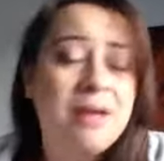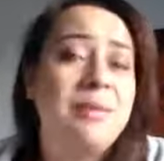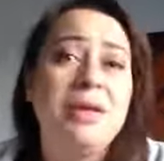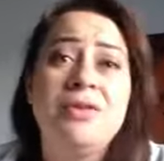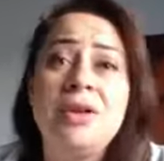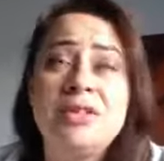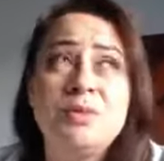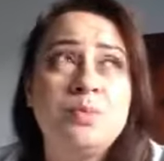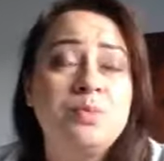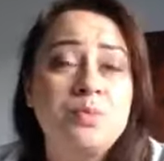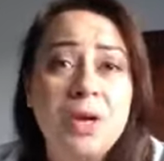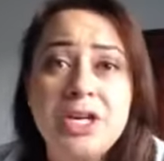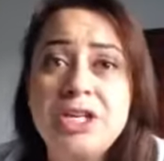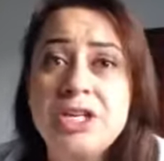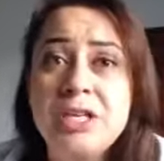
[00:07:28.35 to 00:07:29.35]
I mean,
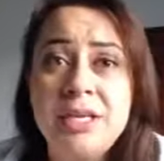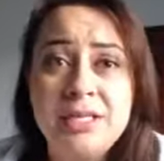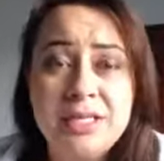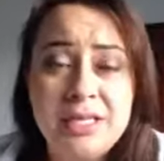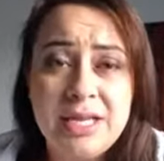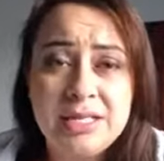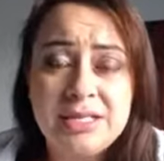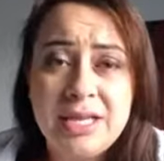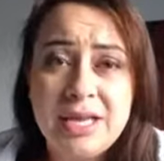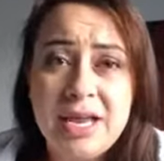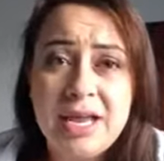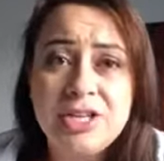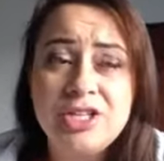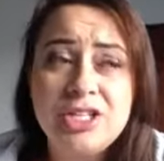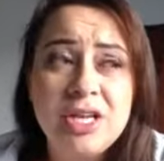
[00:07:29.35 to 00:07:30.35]
especially in today's day and
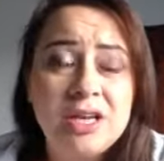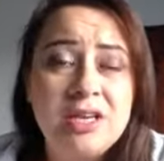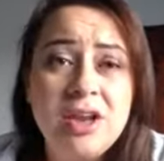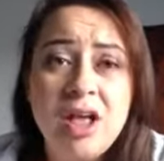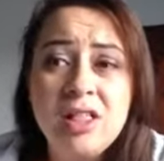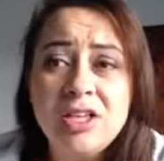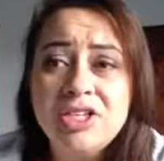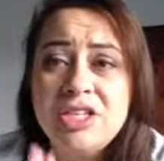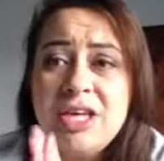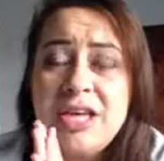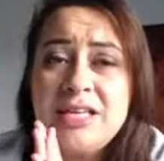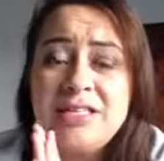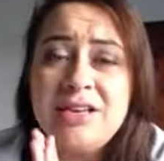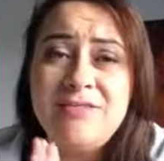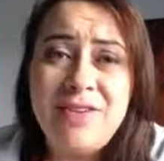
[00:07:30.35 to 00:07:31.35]
age, technology
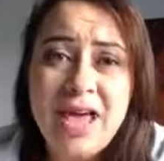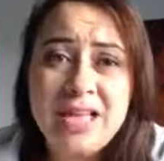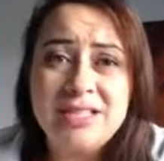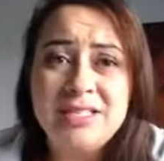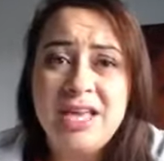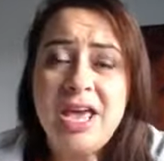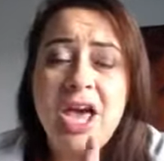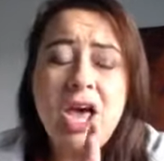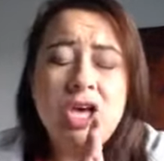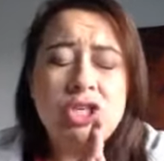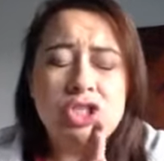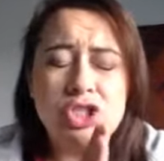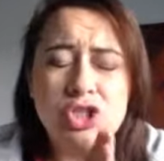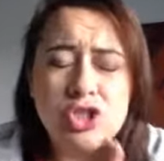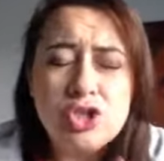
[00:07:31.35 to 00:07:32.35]
is advancing
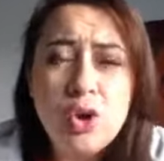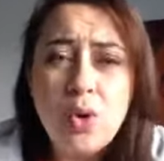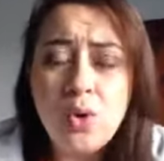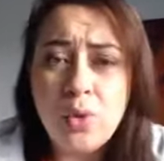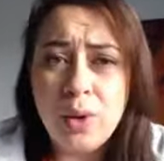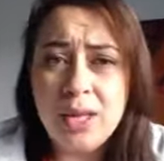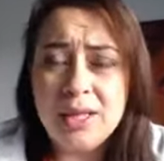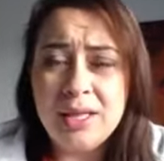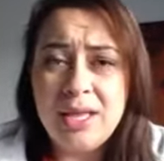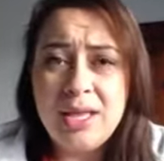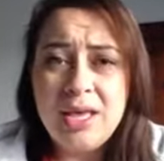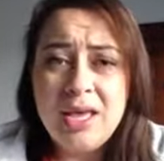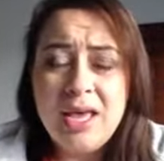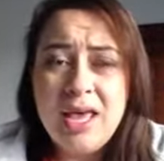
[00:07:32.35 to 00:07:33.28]
so quickly